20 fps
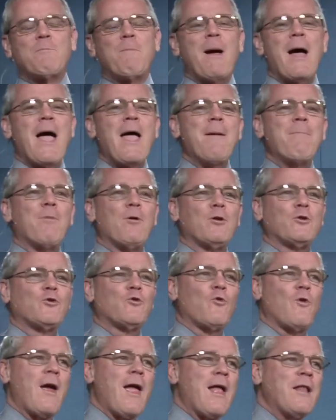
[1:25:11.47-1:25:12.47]
Bible
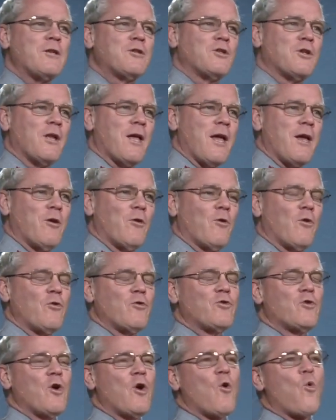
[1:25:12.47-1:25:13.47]

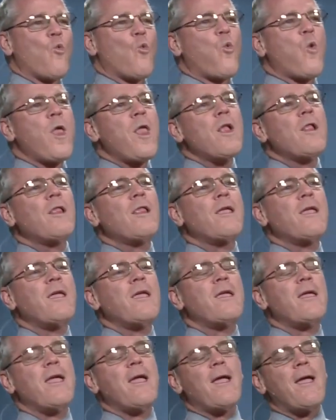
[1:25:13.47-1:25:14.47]
translators
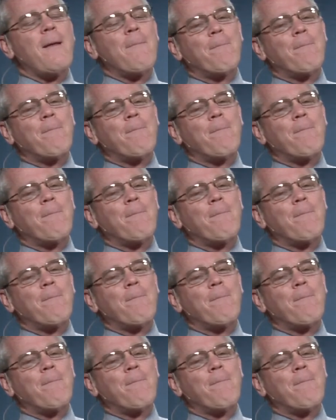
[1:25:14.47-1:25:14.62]
really